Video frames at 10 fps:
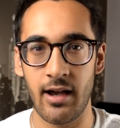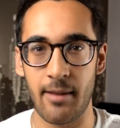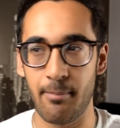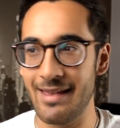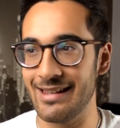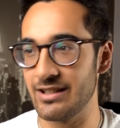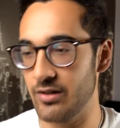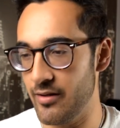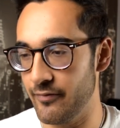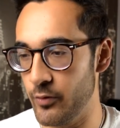and making
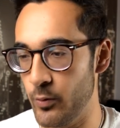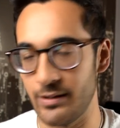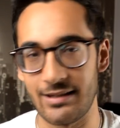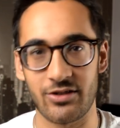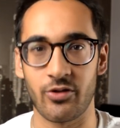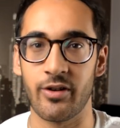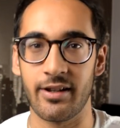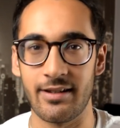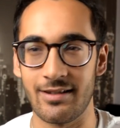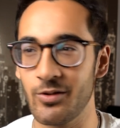time for all these
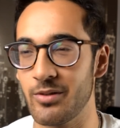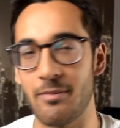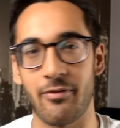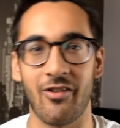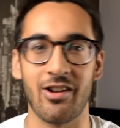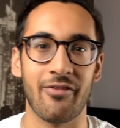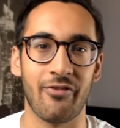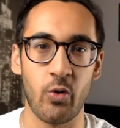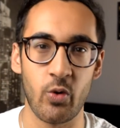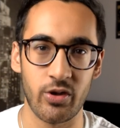extracurriculars. It's not going to be provided
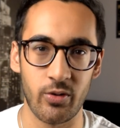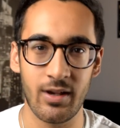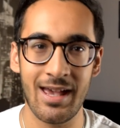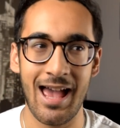for you.